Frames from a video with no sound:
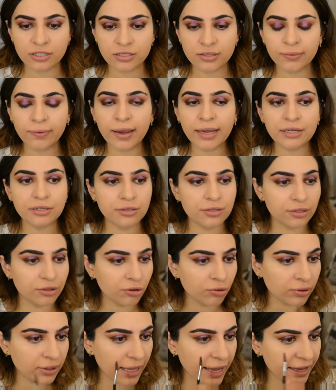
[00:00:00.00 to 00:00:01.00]
So I do
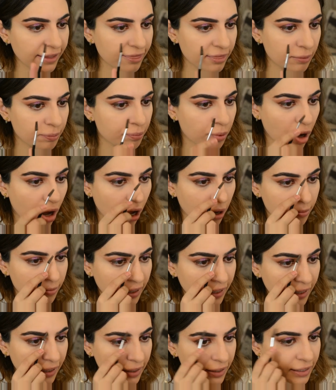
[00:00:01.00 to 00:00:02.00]
like the
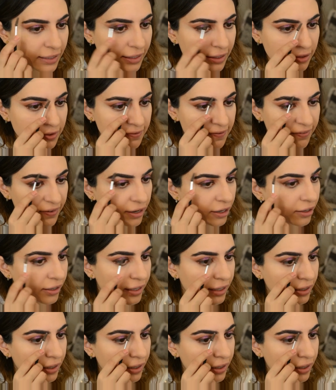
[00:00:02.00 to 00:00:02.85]
pomade. It is very